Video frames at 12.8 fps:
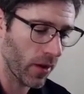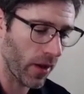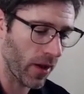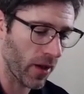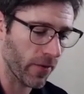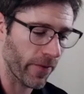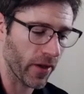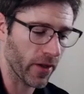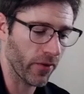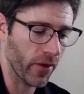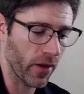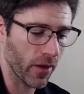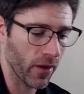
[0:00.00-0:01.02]
And
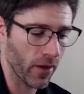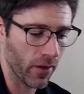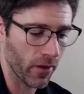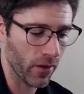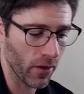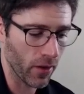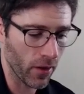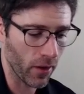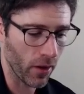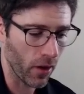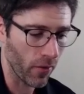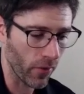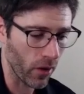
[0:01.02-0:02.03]
effectively,
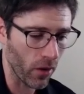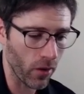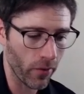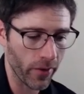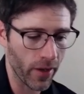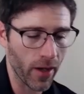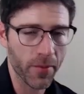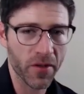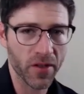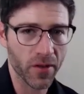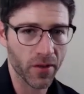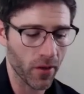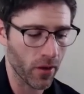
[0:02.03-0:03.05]
of all the
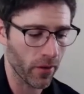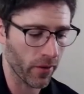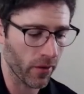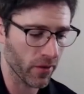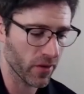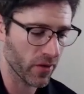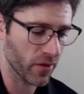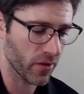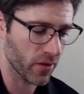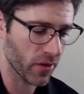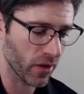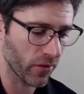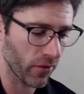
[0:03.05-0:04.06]
options there are, there's
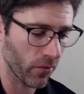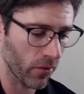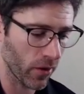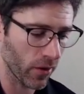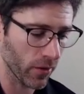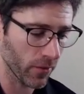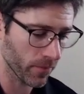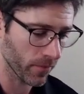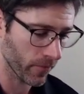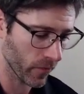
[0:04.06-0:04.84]
six for one.